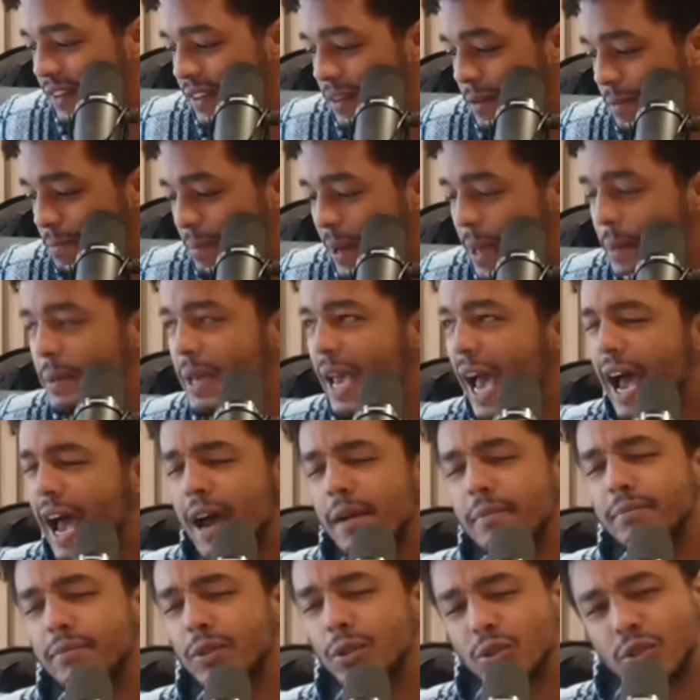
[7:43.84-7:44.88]
Baby, I
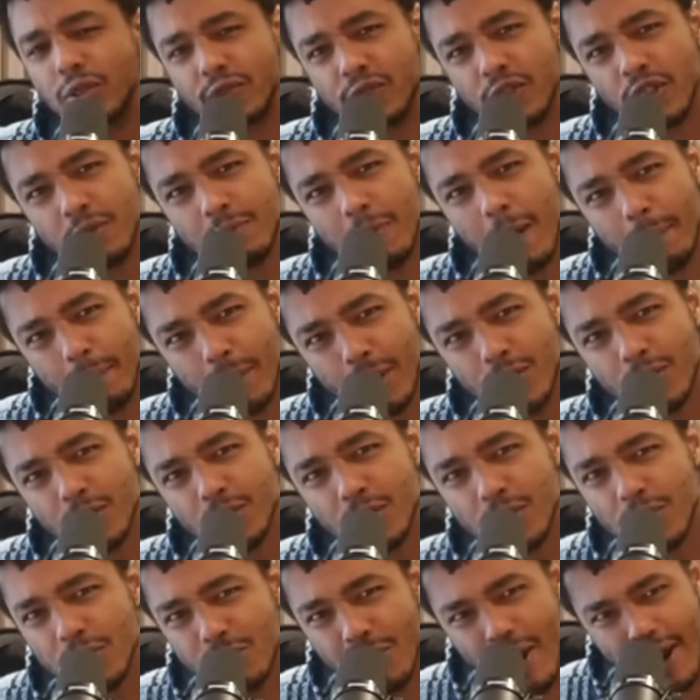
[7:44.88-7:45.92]
have Lucifer's my personal
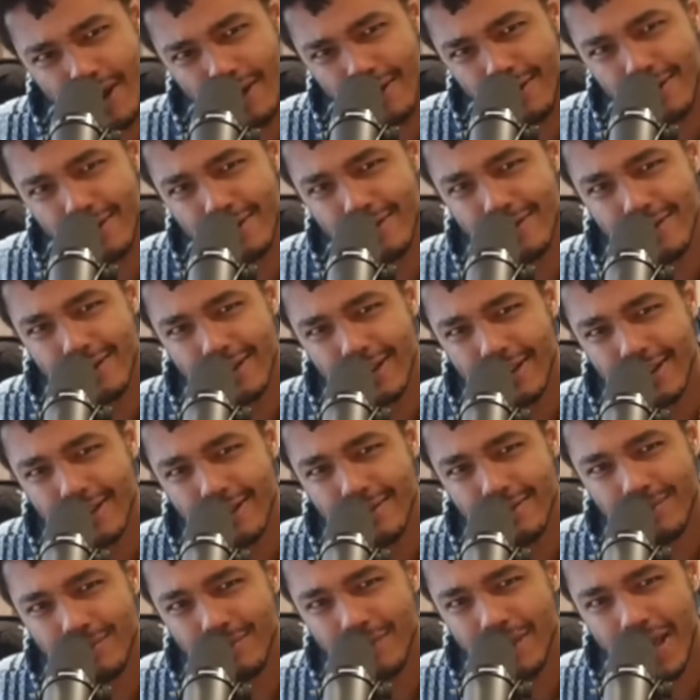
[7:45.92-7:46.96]
trainer.
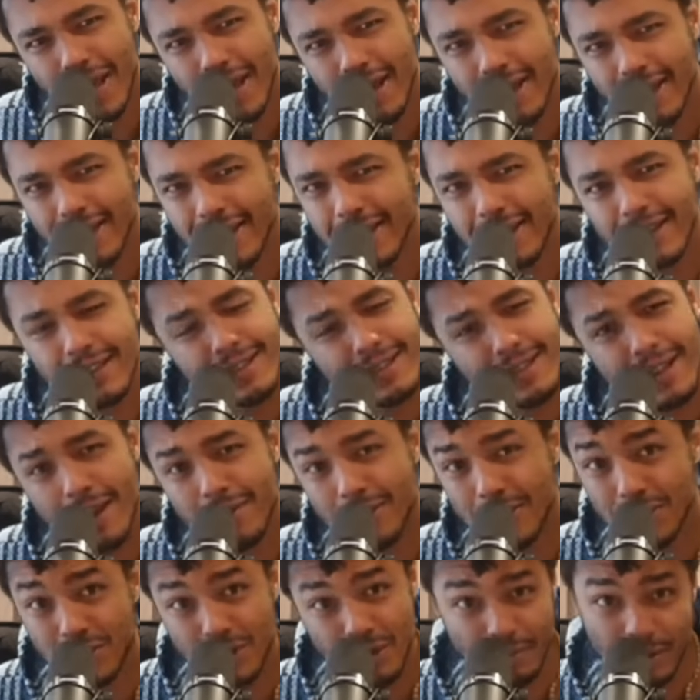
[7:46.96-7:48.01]
He is
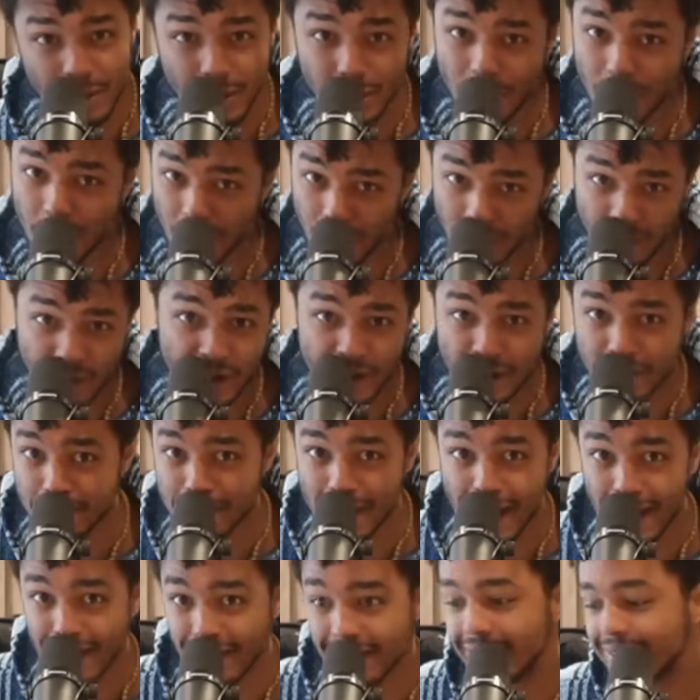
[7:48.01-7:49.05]
nothing to be worried
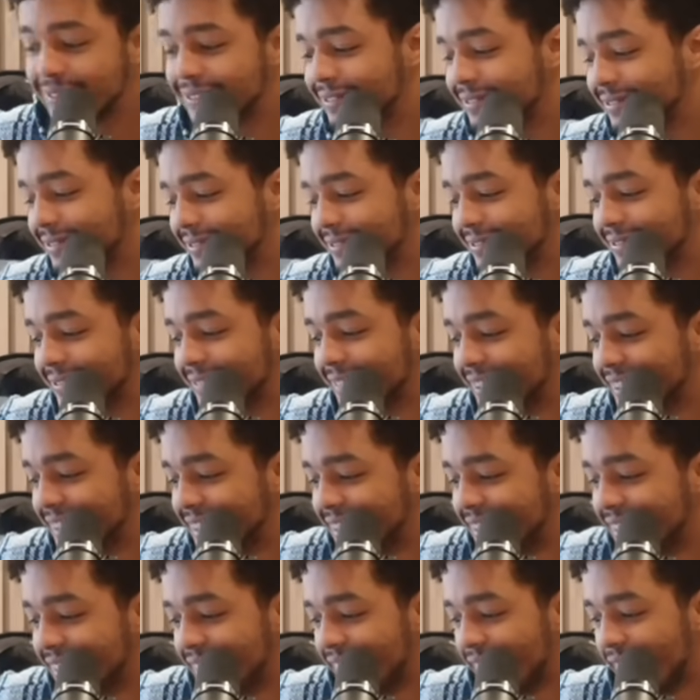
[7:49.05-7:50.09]
about.
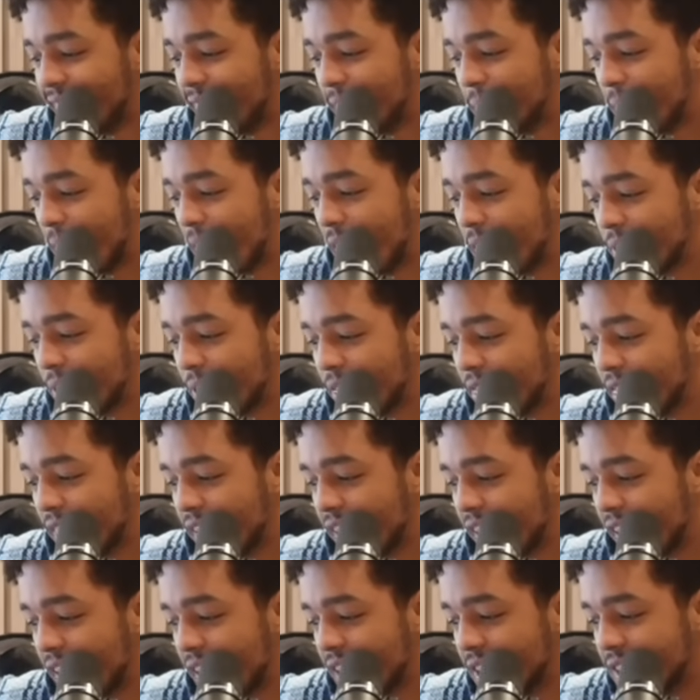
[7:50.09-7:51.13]
I don't
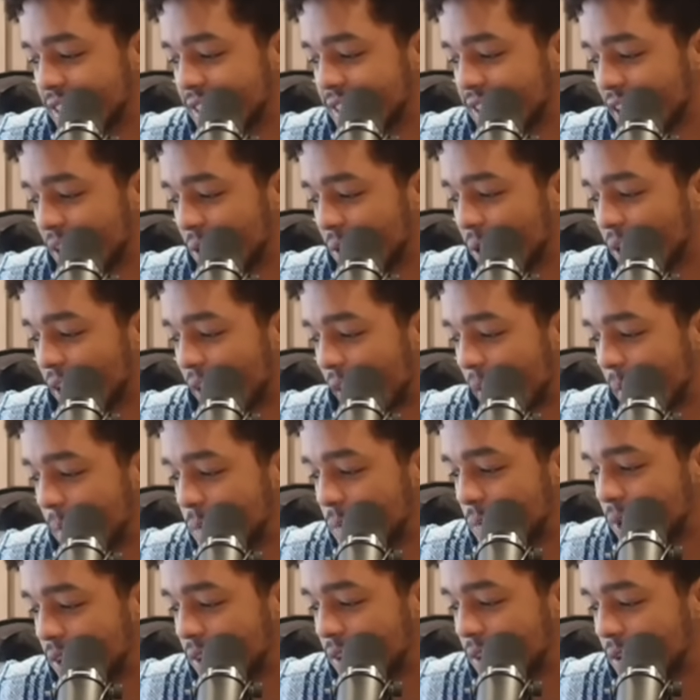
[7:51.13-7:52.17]
think any saying, okay,
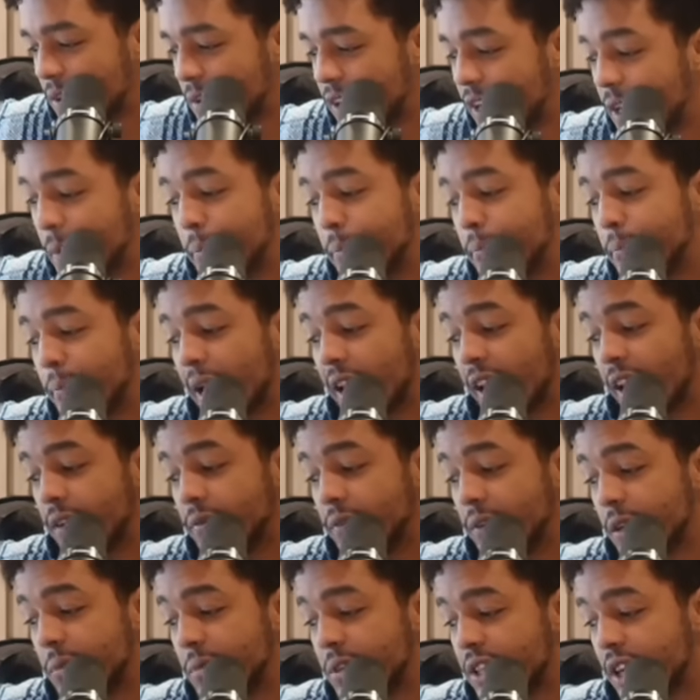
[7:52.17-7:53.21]
my love,
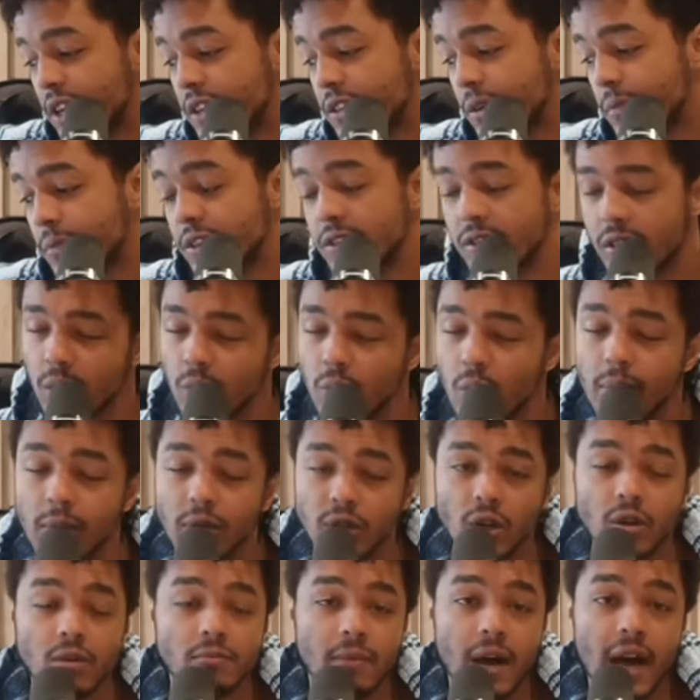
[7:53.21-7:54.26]
let me tell you something. Some women
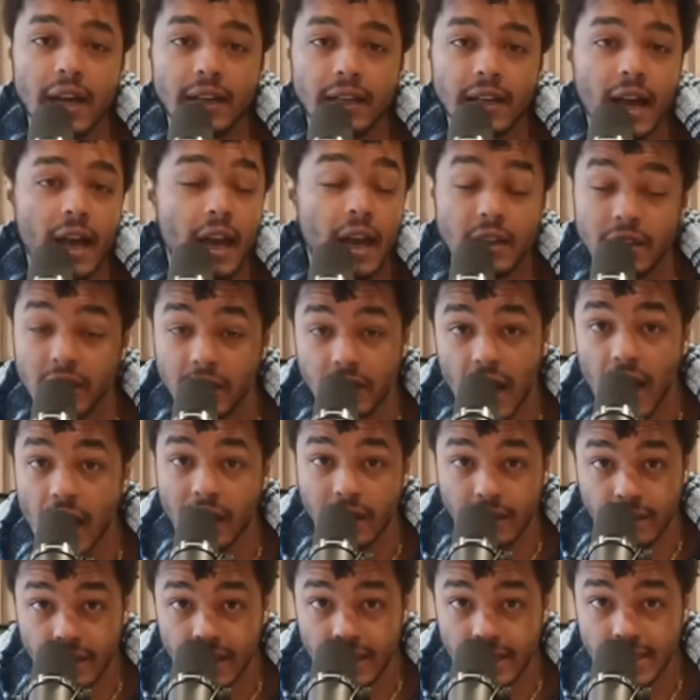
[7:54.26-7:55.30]
don't mind that and they're not
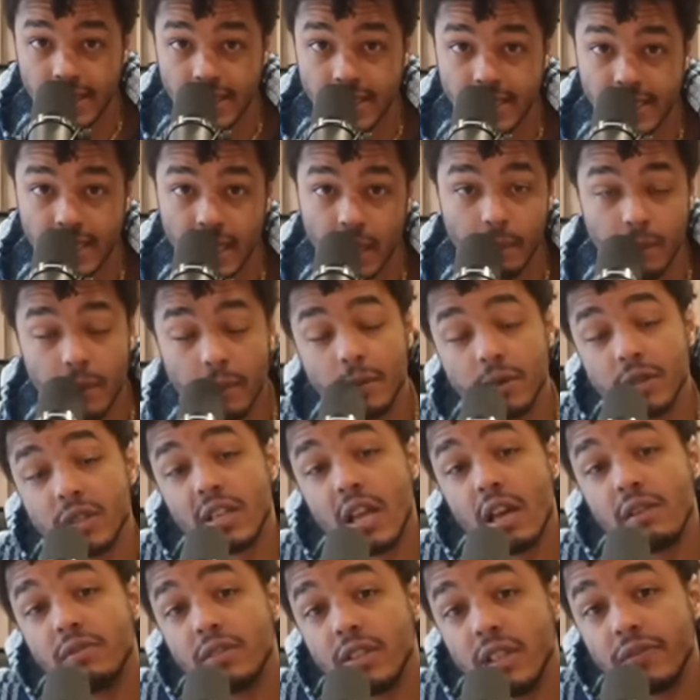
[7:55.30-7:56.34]
crazy. Some people just
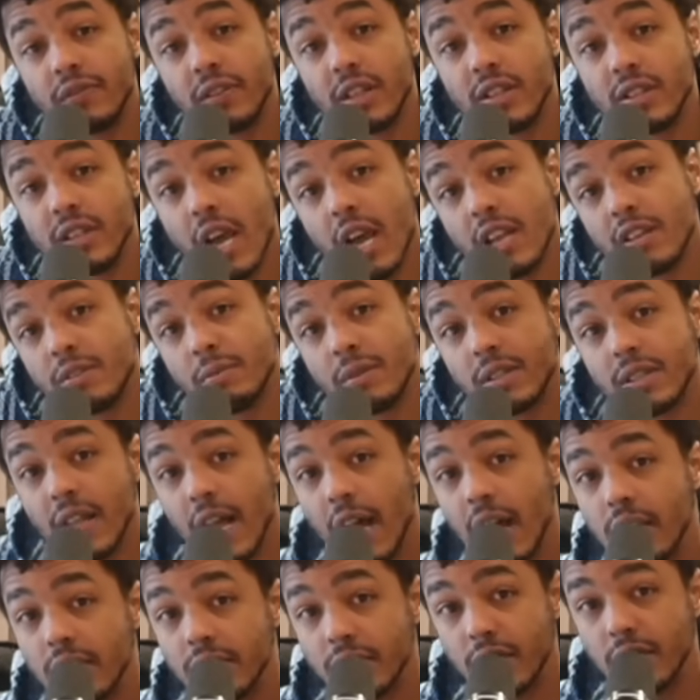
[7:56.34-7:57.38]
have a different attachment
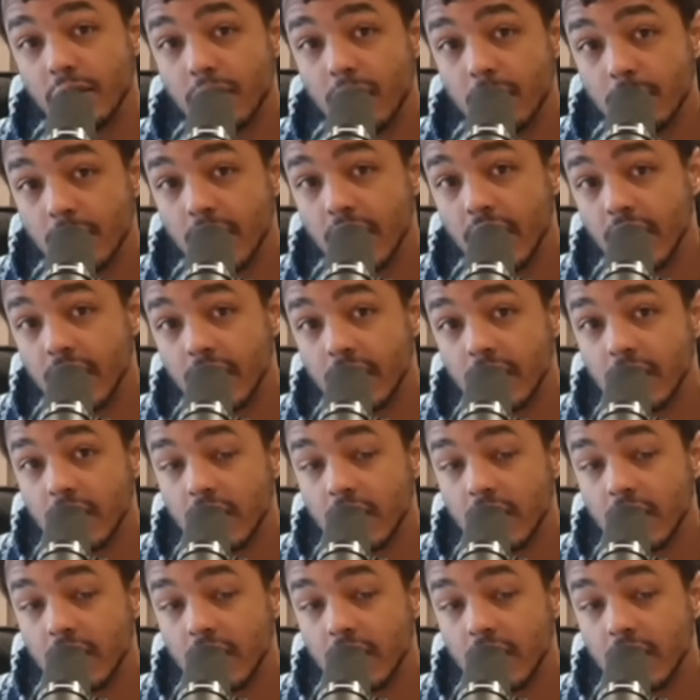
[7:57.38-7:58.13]
style. You know what I'm saying?